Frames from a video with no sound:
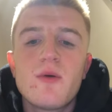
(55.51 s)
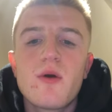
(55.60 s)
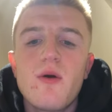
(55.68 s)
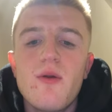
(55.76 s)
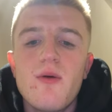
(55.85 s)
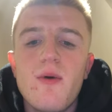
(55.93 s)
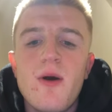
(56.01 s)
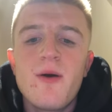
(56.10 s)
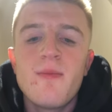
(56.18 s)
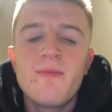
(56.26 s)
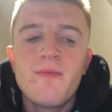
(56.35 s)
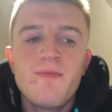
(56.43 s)
Do you want to go to
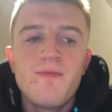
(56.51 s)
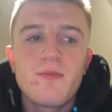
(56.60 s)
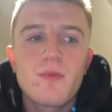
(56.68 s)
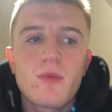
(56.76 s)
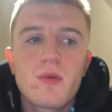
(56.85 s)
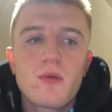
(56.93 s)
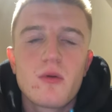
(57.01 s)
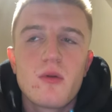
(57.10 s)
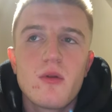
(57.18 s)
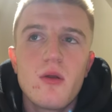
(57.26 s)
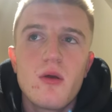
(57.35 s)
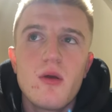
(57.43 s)
um,
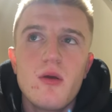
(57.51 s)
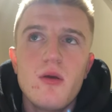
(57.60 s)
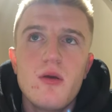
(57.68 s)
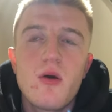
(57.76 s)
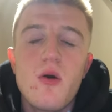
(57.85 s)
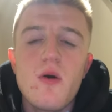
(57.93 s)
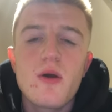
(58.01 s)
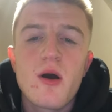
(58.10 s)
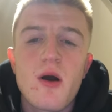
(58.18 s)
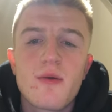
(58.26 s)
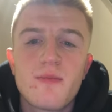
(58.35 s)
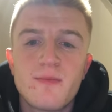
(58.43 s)
the
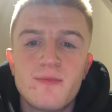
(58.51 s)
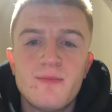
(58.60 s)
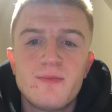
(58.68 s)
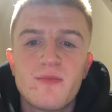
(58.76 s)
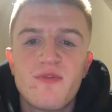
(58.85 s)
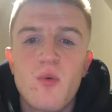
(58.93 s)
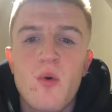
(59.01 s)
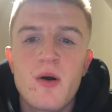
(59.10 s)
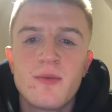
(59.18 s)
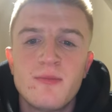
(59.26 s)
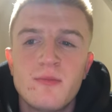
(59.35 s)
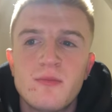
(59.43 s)
courtyard for
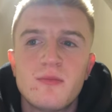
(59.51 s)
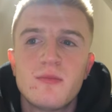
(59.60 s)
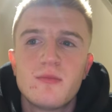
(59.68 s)
one?